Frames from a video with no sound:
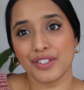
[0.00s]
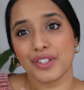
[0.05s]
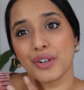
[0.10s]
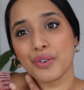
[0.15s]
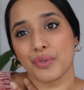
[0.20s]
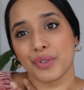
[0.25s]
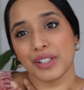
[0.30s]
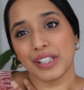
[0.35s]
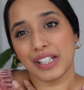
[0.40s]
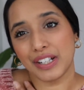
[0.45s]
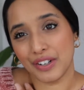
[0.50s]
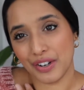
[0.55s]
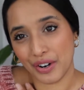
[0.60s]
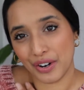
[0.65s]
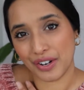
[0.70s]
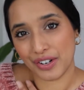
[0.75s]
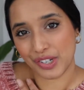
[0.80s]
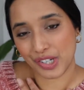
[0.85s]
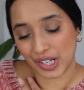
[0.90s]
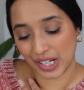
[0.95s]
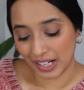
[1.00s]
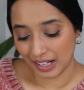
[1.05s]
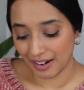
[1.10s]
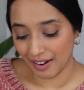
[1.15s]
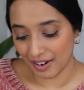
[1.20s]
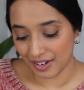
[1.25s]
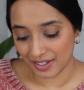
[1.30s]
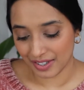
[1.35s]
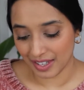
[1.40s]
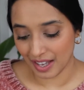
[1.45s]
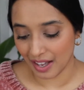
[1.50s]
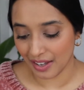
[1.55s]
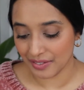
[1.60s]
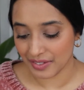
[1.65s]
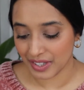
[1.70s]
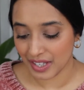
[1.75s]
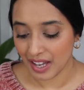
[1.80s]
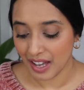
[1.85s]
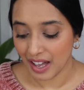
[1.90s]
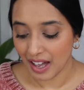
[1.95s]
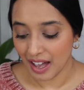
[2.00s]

So, really nourishing ourselves.